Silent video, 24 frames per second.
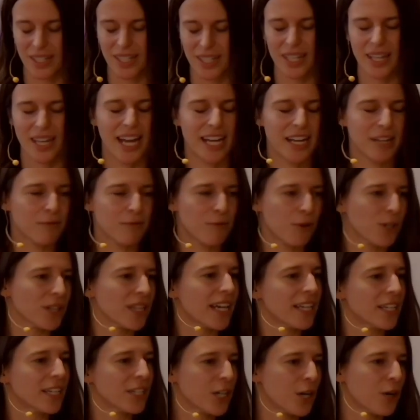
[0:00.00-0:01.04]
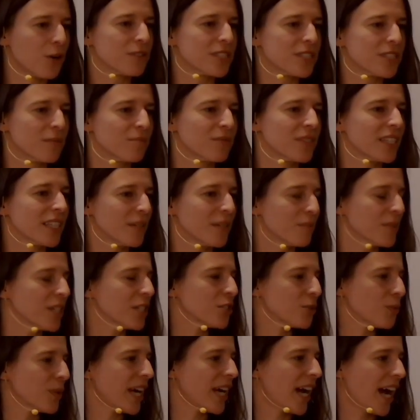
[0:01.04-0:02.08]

And if we're letting go of something, that means we